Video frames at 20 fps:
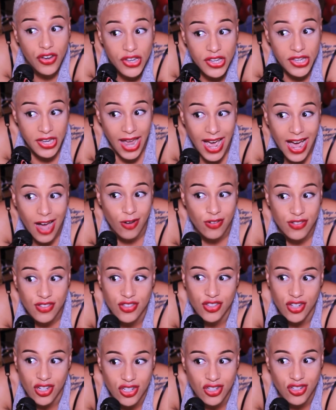now
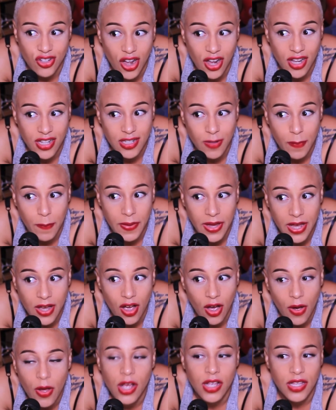just starting to
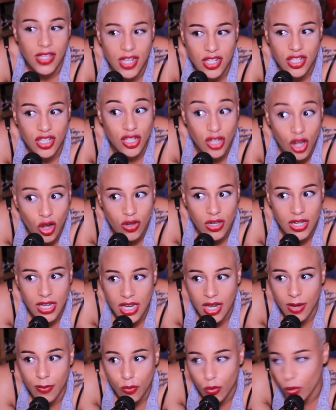pick up, slowly,
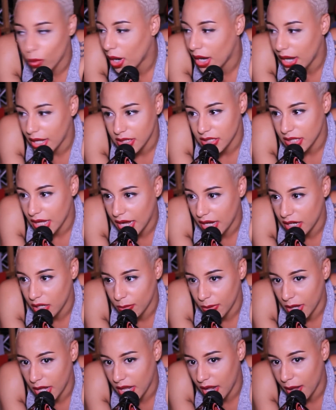and I'm well excited
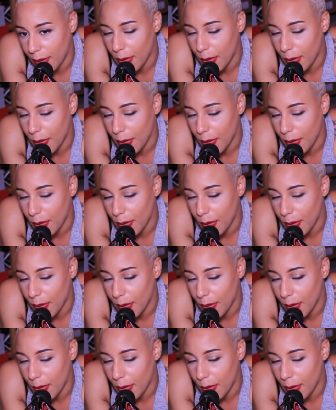about that.